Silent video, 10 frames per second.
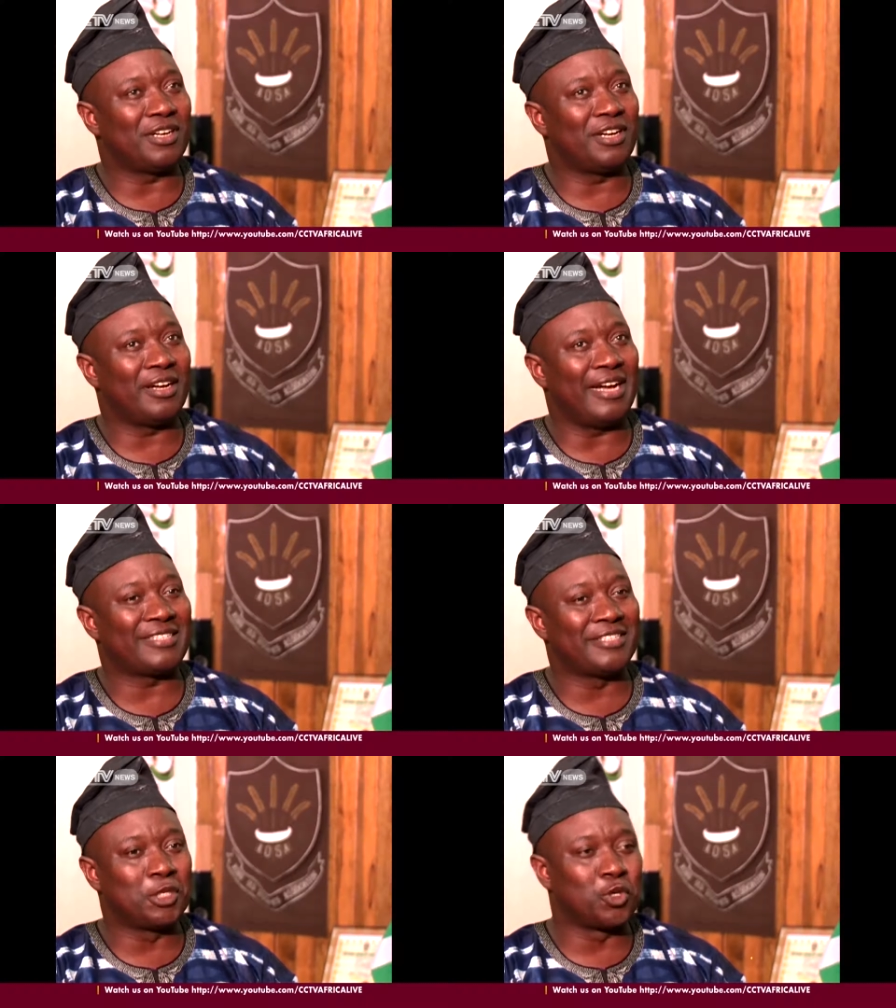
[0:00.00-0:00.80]

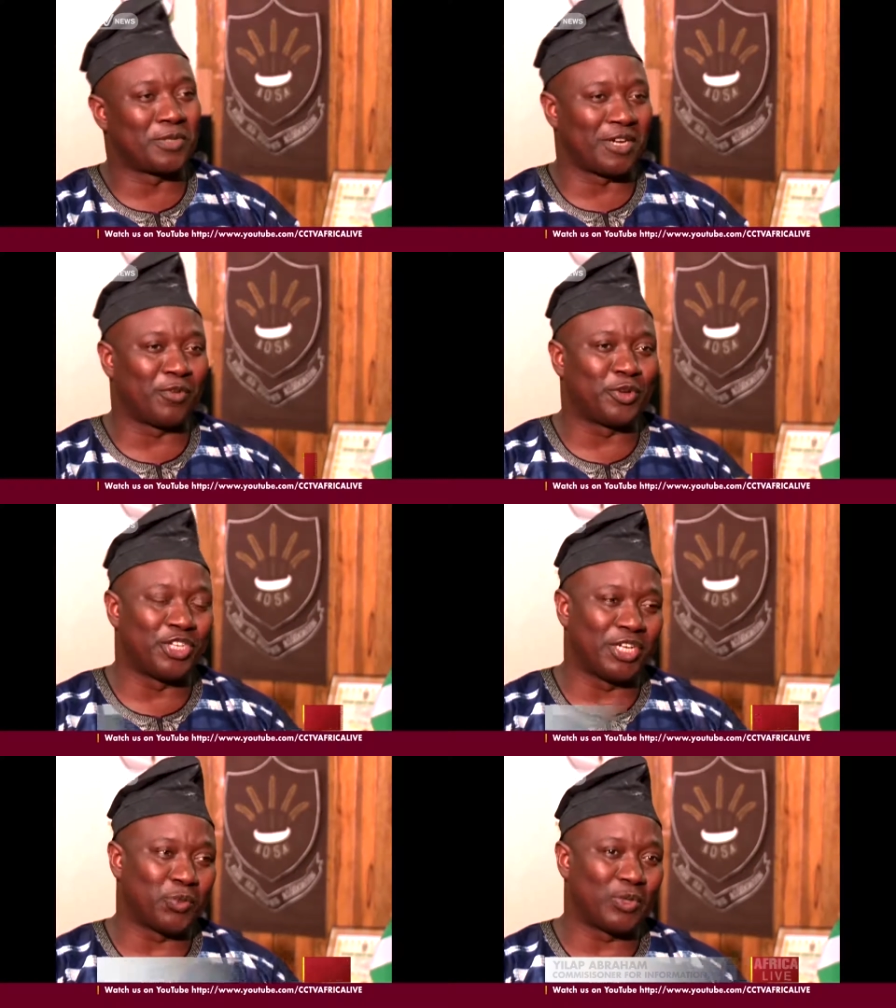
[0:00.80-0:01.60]
ethnic groups around
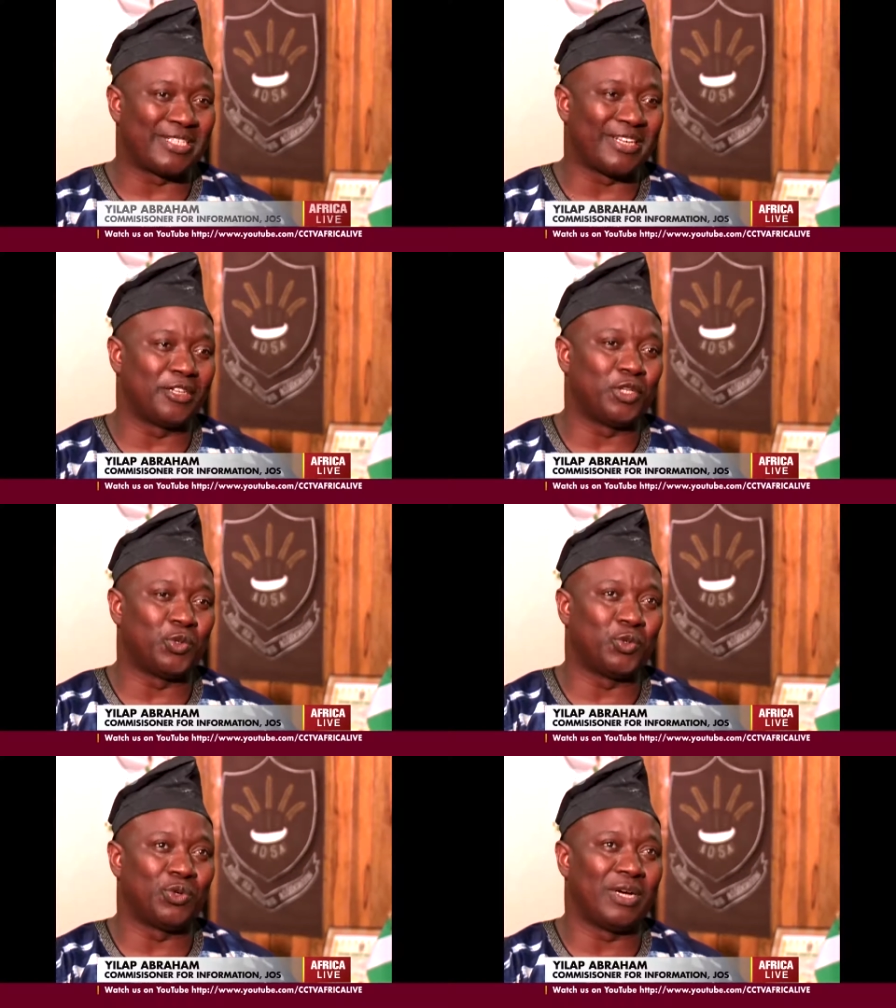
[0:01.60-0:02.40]
here will tell
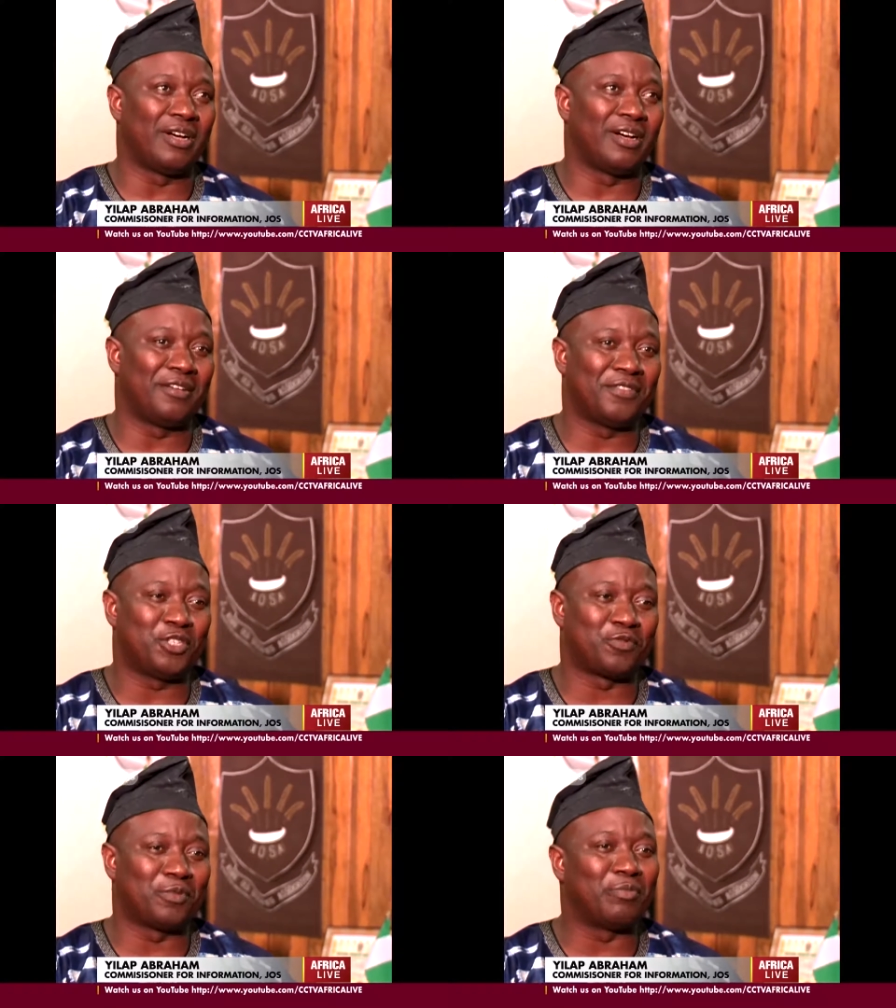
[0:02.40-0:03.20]
you the
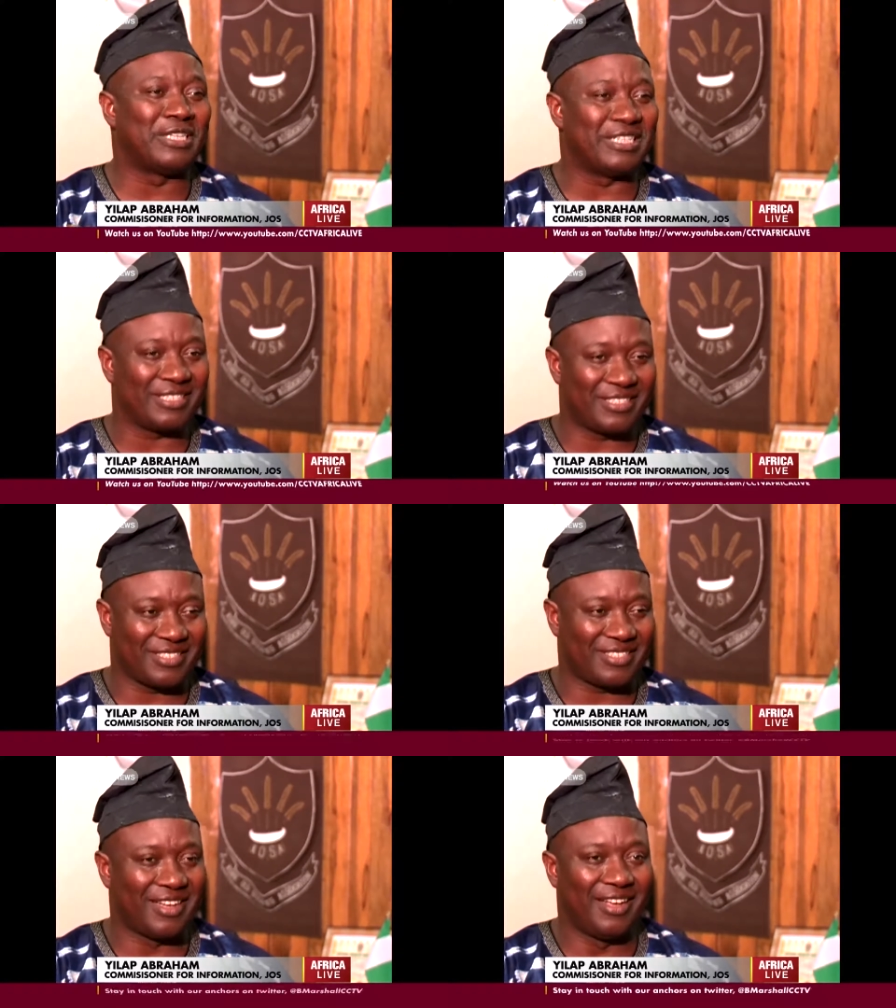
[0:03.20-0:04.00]
different meanings.